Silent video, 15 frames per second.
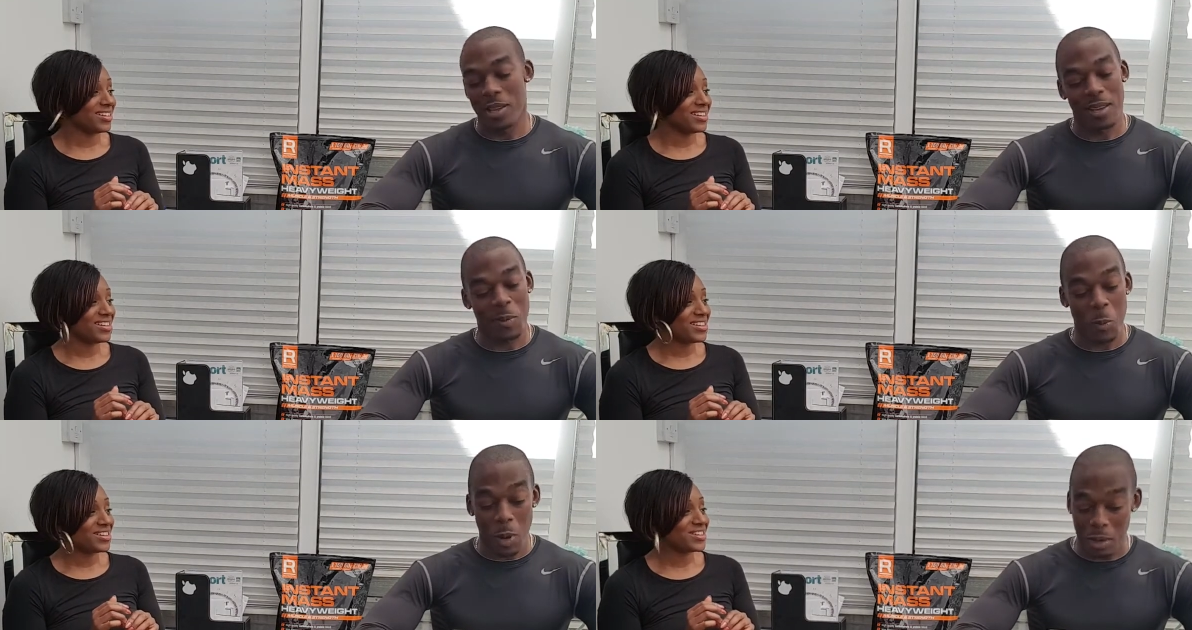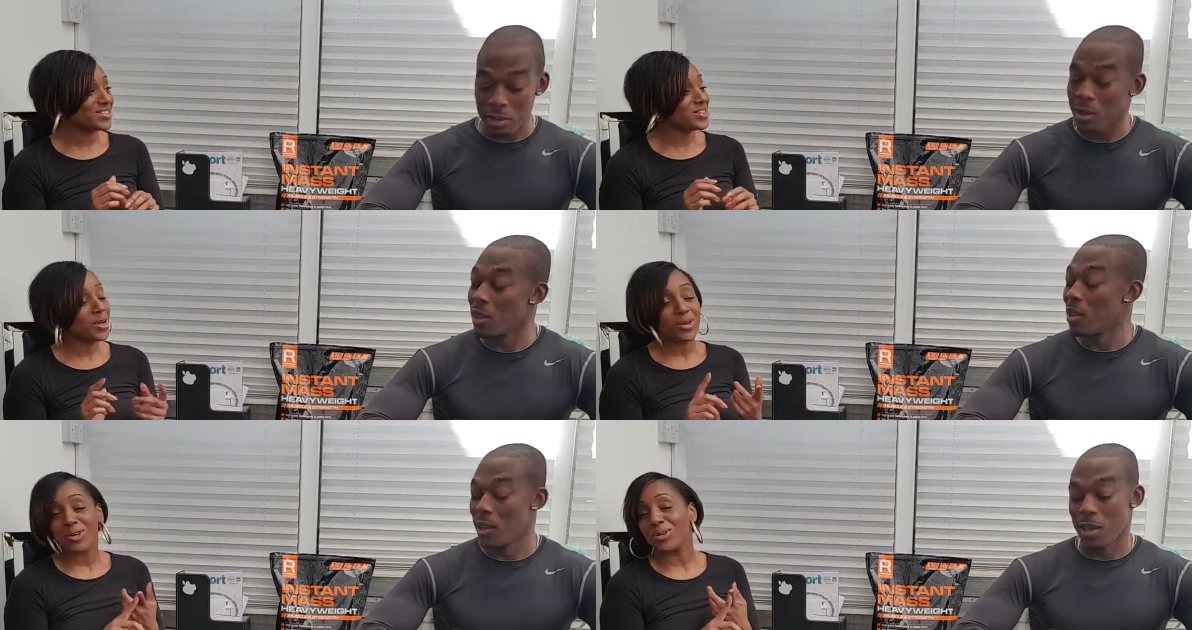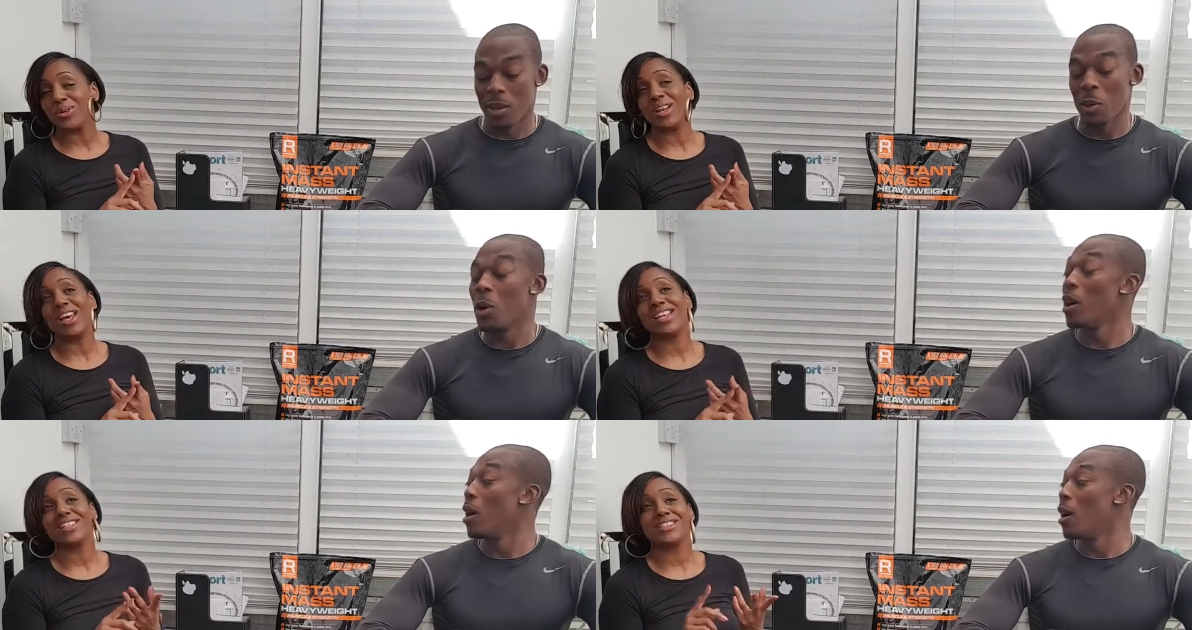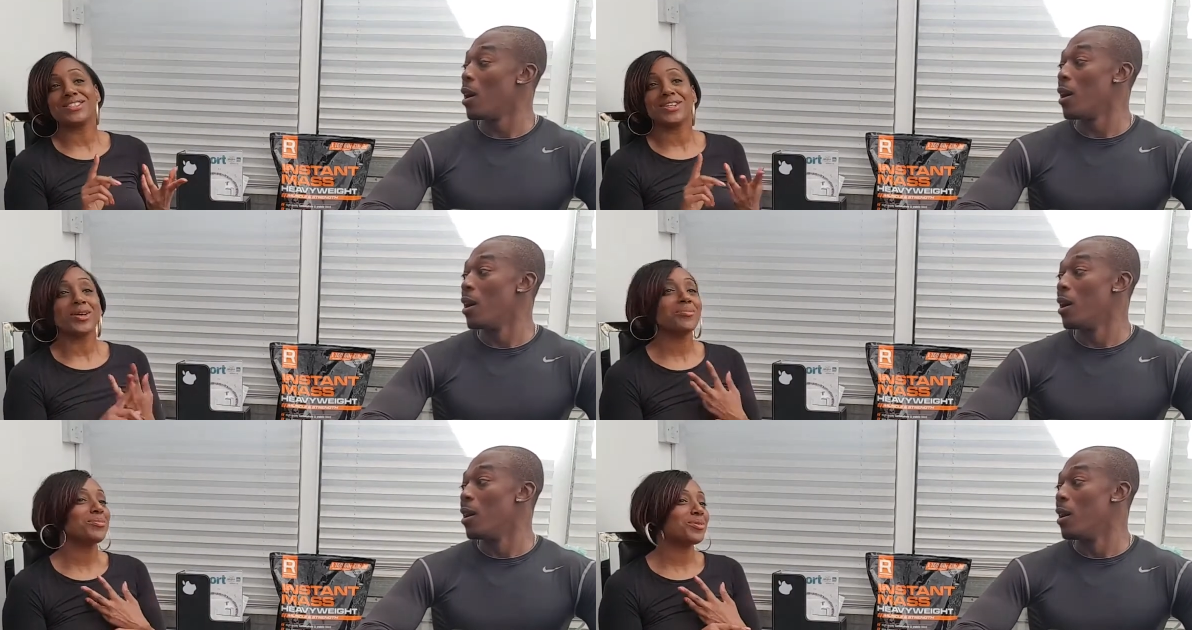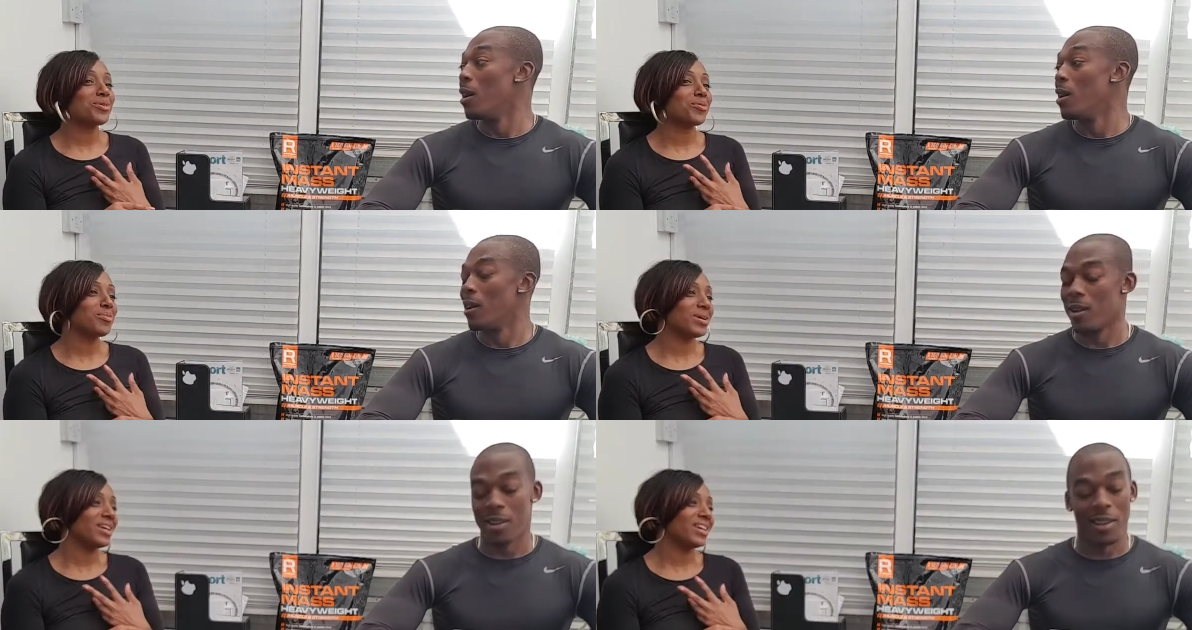Speaker 1: there's no Kool Aid. There's no
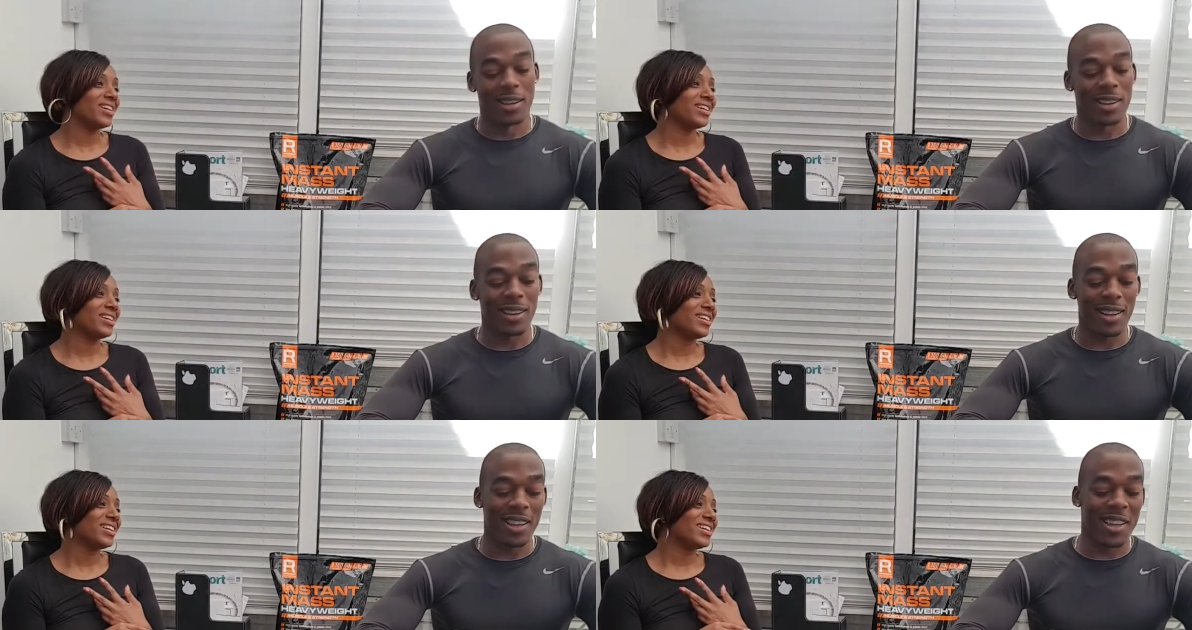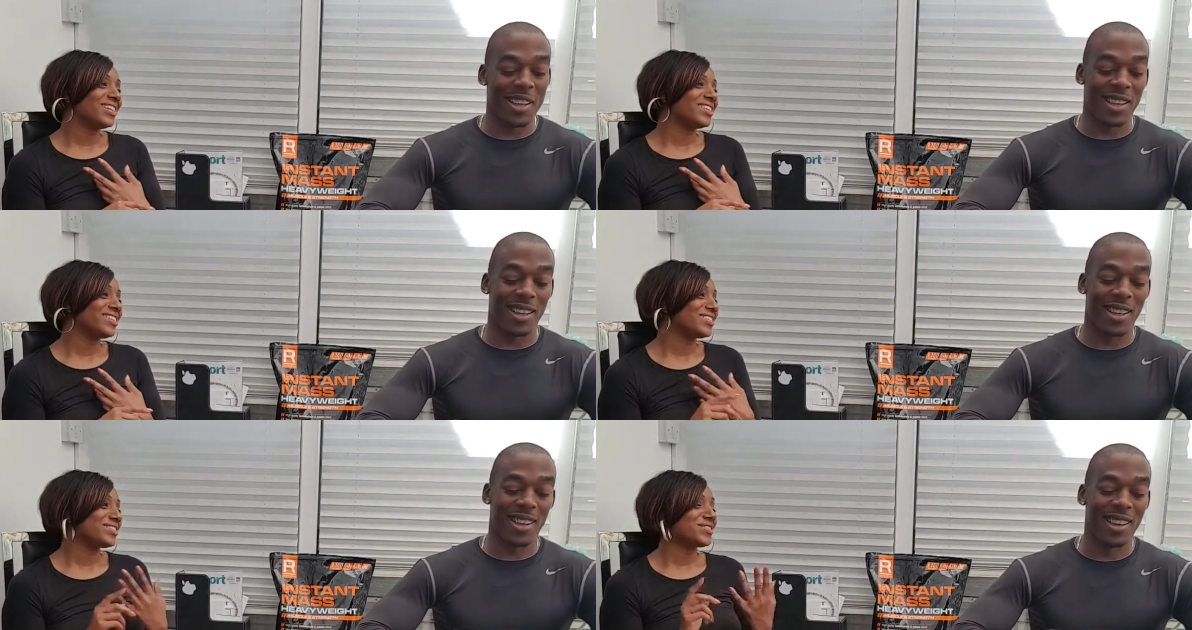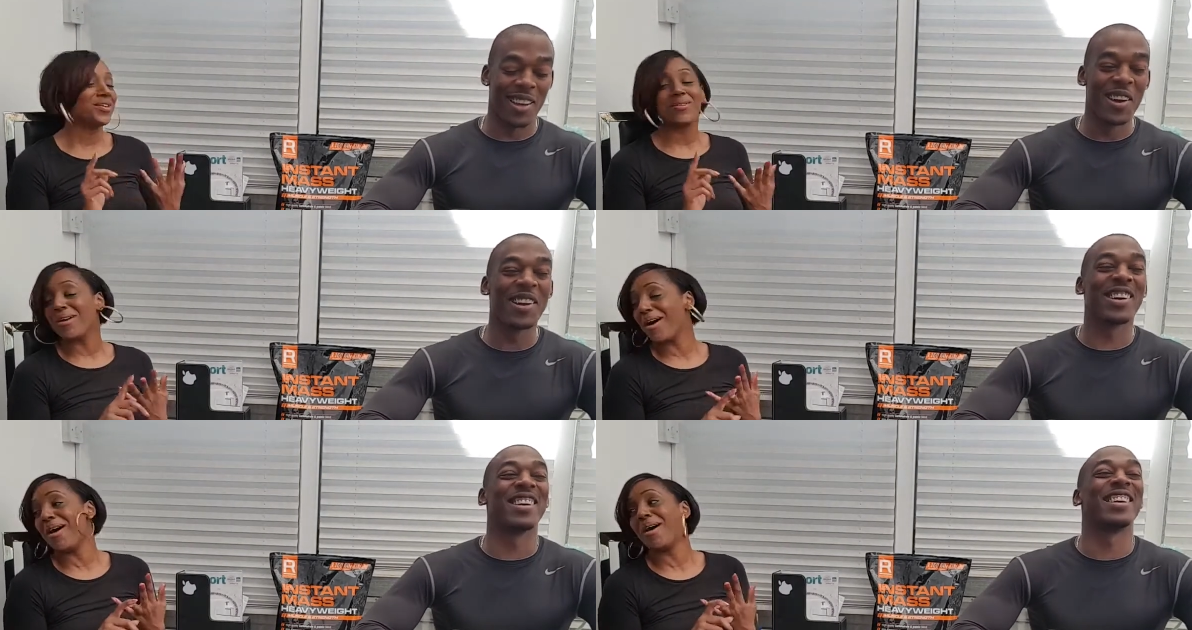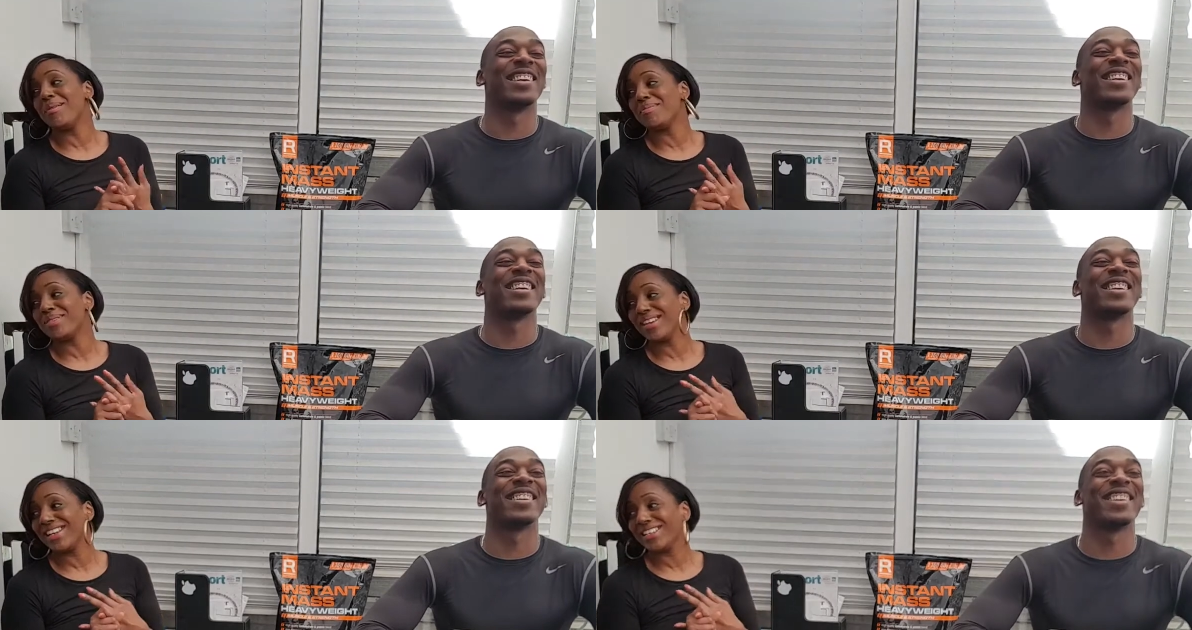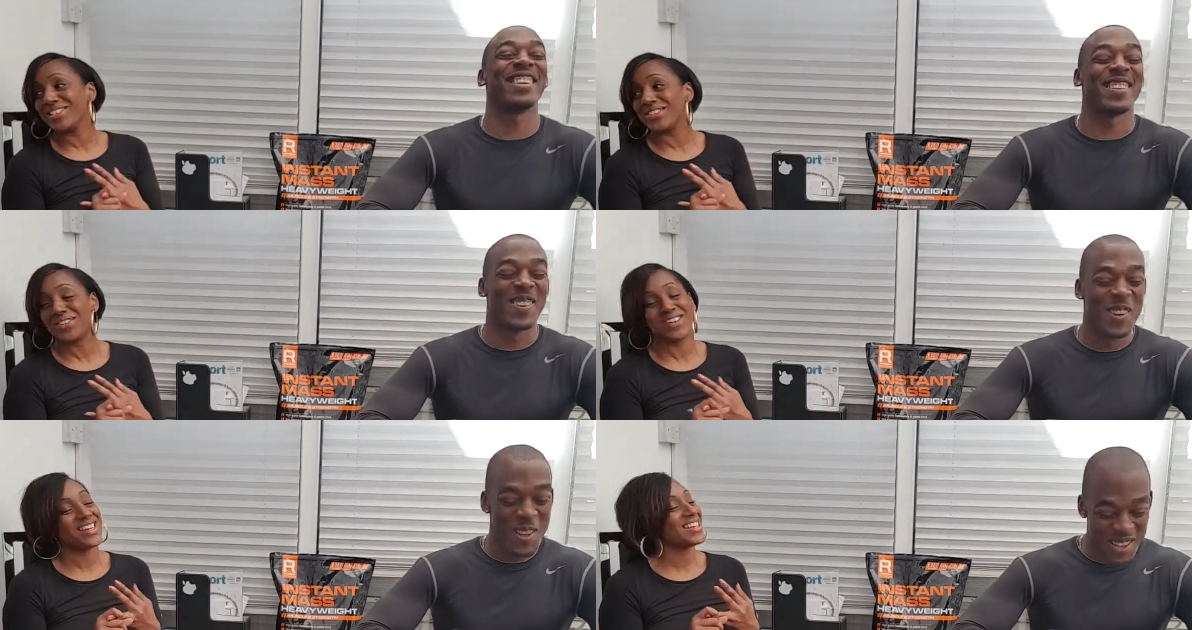Morbi. There's no carbonated
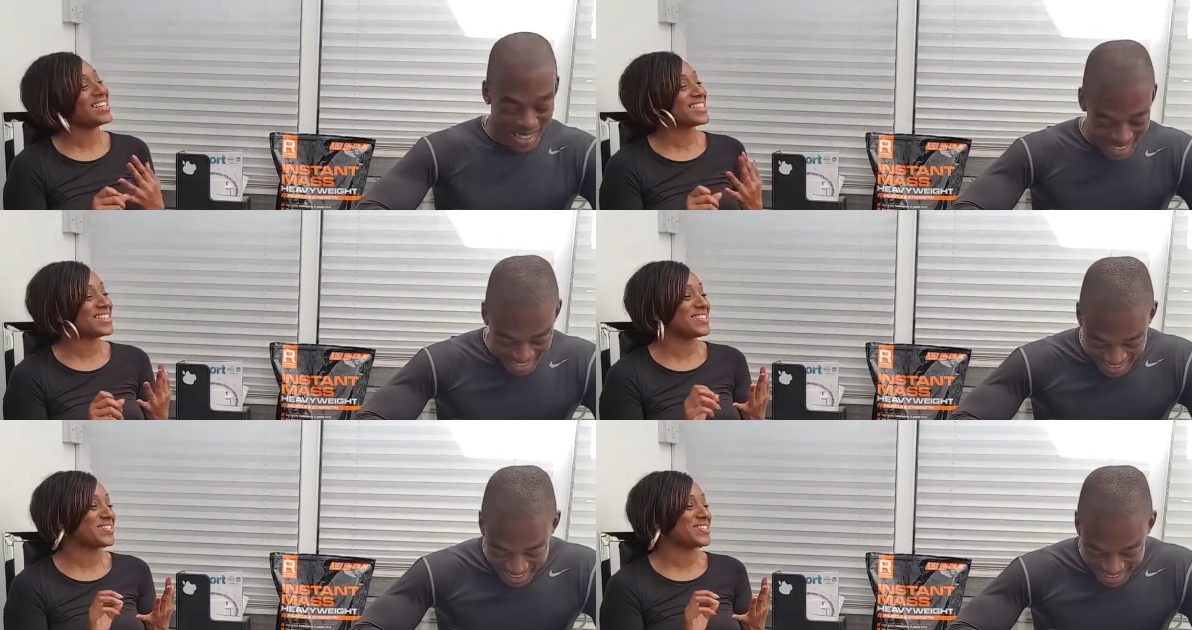drinks.